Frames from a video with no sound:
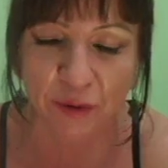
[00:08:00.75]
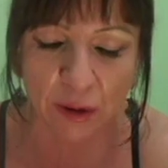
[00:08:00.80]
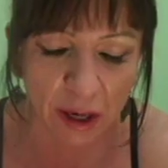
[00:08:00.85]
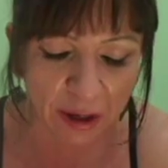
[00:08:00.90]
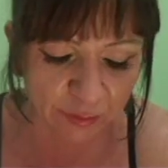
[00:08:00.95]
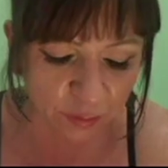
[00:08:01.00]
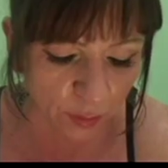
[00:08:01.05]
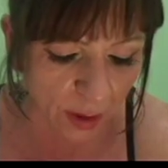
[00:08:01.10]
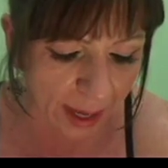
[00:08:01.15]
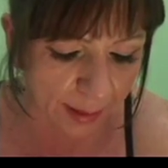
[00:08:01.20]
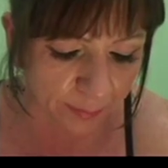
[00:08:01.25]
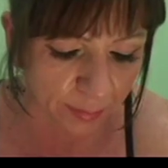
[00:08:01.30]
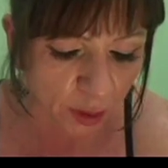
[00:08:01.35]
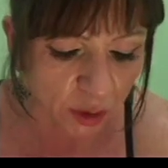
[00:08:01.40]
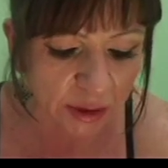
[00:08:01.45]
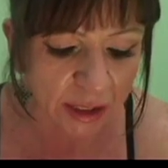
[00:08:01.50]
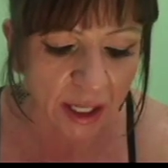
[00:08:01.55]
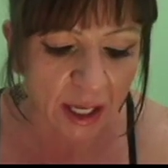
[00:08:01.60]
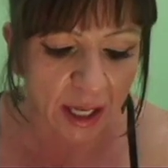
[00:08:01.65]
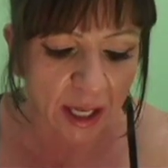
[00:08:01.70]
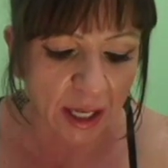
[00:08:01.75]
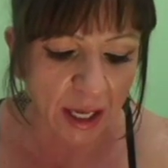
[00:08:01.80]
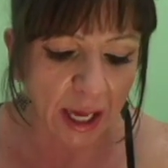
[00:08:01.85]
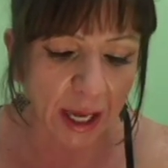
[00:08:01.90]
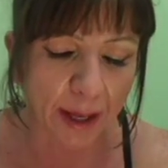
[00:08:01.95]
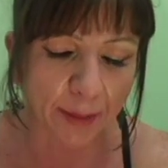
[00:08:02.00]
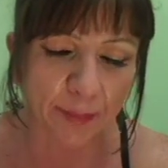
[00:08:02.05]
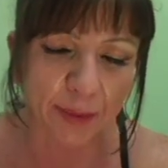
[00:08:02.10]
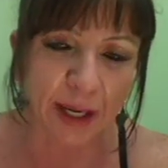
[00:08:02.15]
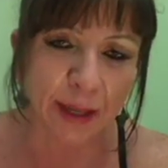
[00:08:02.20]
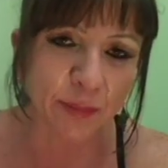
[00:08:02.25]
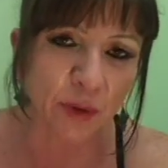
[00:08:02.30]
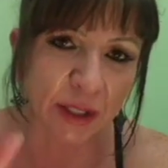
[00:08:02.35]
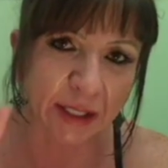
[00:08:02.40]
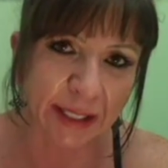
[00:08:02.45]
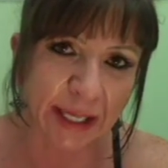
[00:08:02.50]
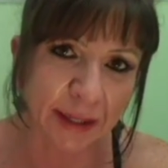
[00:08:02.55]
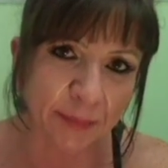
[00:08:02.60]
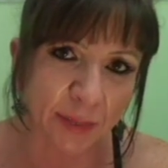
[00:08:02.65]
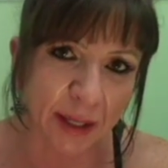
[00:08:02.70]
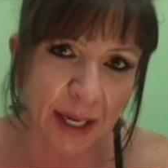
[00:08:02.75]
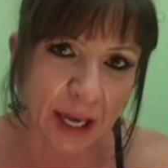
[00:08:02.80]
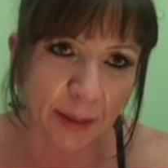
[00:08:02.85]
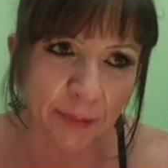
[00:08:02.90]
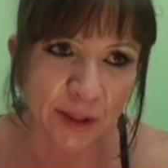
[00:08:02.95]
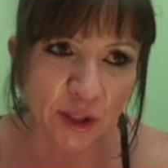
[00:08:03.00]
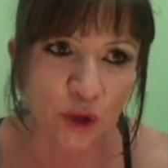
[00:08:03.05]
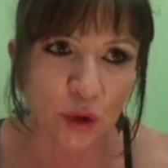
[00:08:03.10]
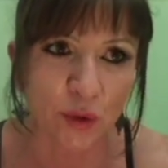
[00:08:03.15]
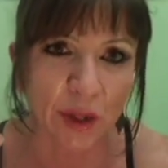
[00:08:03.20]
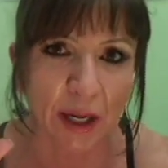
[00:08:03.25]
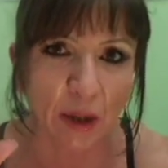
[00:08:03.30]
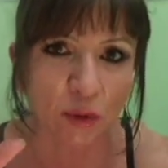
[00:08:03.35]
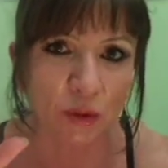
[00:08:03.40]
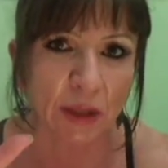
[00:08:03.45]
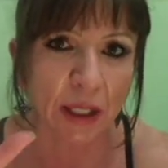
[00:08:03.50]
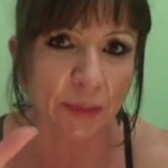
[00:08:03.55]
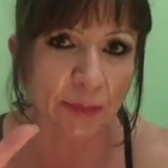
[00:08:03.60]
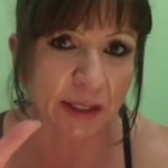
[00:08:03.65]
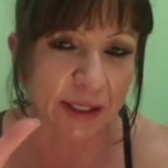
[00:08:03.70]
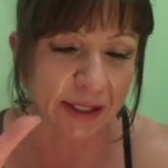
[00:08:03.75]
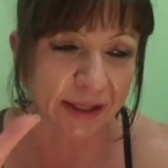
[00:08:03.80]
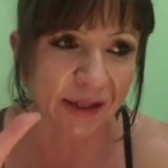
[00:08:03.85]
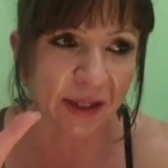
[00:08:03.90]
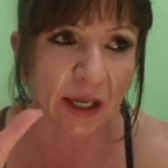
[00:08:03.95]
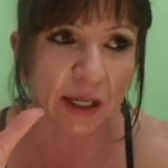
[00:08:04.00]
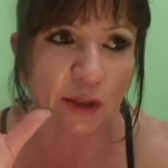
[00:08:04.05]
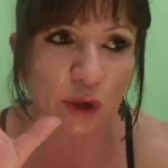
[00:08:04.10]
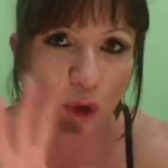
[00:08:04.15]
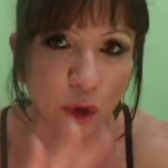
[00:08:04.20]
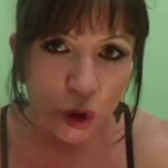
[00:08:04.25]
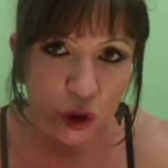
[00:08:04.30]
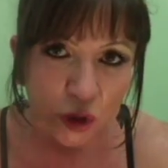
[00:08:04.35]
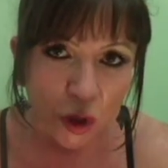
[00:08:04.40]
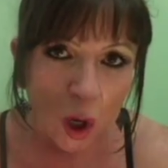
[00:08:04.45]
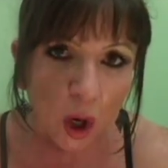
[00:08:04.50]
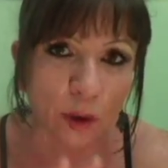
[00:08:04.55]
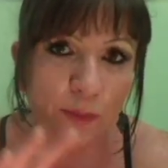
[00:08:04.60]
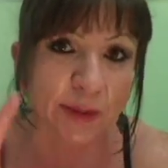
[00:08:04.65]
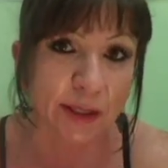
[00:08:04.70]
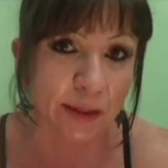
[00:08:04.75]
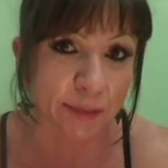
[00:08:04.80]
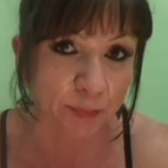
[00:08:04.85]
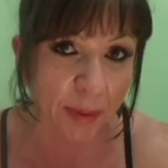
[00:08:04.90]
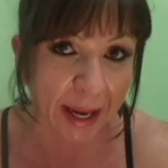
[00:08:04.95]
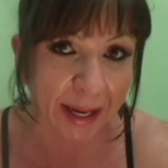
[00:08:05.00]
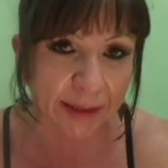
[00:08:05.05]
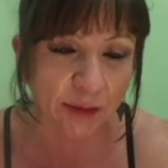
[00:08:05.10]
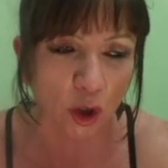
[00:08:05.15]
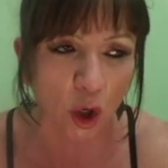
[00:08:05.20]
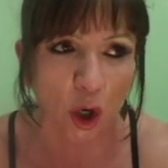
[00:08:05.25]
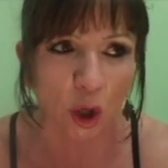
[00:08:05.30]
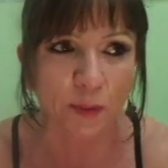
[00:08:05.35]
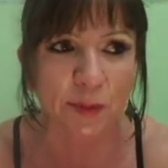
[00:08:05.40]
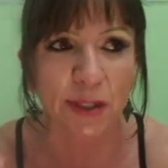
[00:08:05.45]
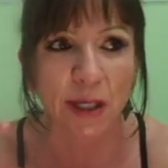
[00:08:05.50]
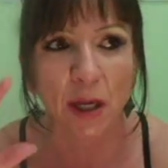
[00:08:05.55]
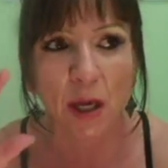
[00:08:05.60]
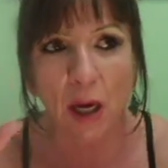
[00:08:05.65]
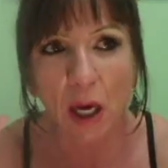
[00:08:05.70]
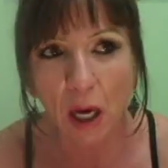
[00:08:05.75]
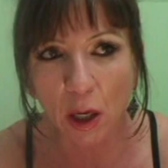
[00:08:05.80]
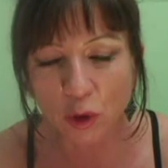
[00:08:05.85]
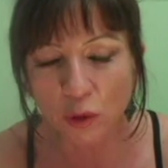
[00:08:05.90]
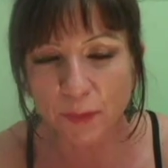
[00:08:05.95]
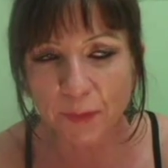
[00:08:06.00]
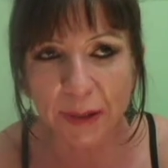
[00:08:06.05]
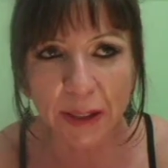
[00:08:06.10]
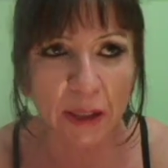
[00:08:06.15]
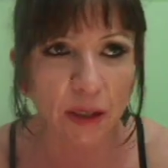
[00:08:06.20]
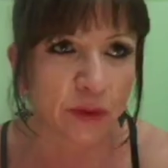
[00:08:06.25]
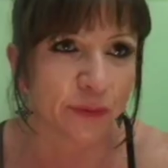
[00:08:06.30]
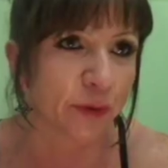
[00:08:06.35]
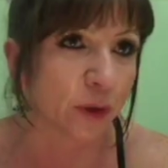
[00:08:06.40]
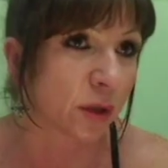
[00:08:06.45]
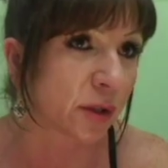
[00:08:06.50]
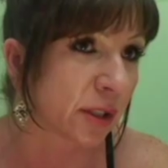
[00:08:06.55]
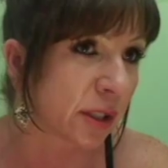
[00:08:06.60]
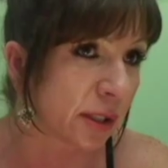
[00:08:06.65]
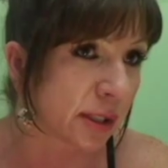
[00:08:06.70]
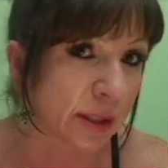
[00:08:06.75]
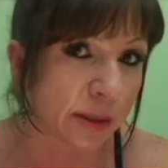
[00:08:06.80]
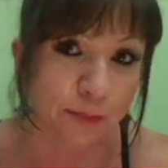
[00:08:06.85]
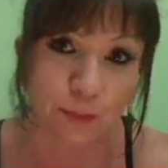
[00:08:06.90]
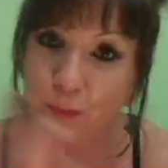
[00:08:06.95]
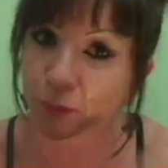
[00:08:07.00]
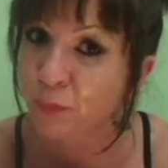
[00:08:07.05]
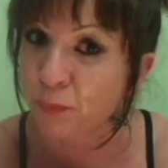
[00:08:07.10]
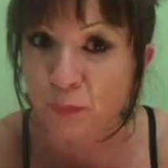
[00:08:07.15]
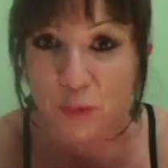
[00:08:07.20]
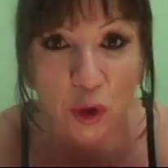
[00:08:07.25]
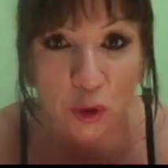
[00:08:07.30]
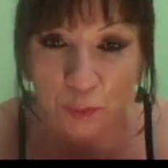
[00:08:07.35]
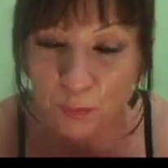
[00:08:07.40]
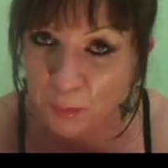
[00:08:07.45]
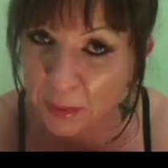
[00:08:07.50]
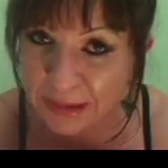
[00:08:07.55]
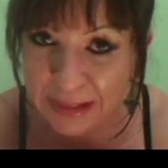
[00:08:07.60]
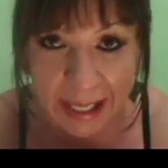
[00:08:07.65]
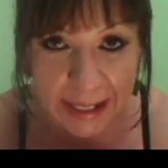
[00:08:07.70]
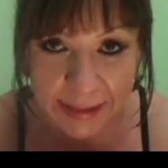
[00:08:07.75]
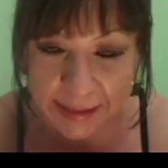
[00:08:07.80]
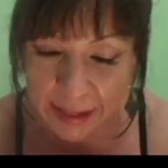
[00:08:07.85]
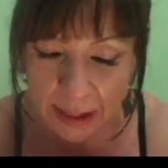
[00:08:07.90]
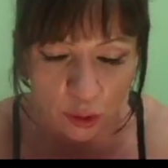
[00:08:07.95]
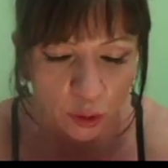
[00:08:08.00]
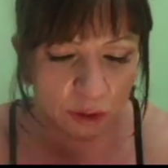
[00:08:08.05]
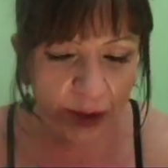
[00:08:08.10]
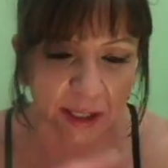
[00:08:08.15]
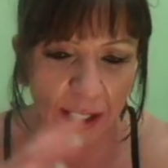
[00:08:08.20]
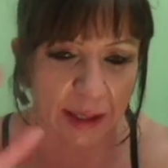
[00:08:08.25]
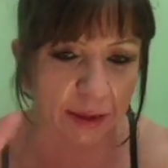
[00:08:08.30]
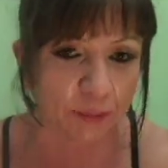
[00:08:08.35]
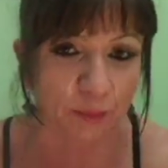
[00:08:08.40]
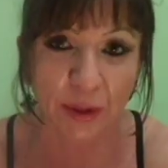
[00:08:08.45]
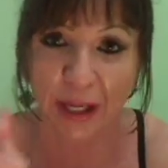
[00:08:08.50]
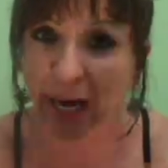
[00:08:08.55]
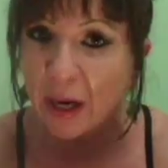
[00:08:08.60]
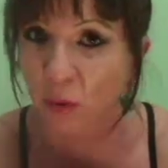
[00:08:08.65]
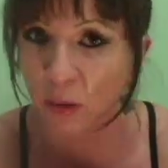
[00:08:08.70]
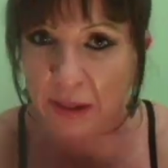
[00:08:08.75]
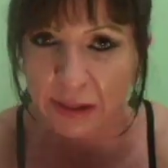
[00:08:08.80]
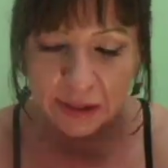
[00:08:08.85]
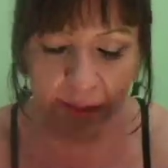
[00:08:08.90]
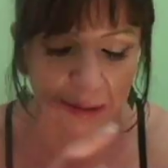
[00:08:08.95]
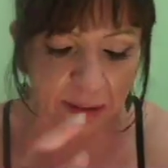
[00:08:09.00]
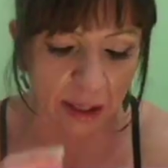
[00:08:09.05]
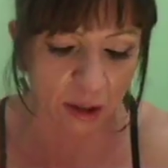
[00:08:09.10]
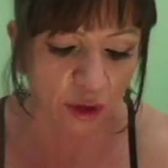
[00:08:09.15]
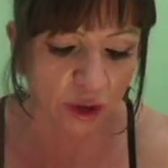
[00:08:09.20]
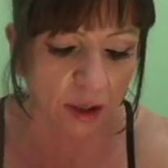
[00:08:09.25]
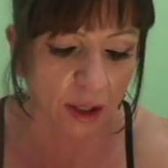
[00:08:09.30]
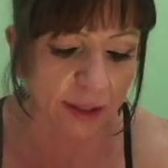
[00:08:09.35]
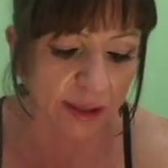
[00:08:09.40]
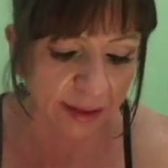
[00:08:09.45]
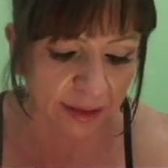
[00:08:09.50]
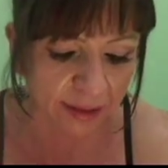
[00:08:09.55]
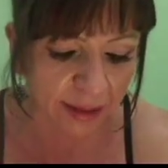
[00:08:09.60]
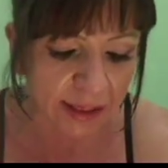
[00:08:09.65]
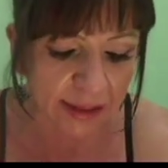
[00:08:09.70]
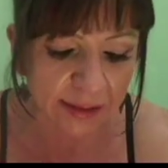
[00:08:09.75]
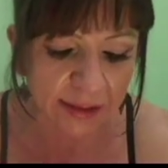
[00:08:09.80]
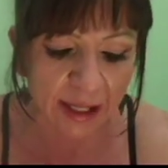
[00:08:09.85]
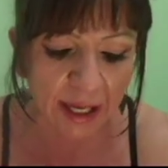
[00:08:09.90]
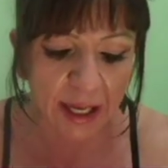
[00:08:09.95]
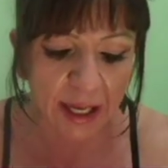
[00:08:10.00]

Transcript: I've rambled, but I'm gonna get my hubby to now come and discuss good carbs and bad carbs, oatmeal versus potatoes and carrots and those kinds of things,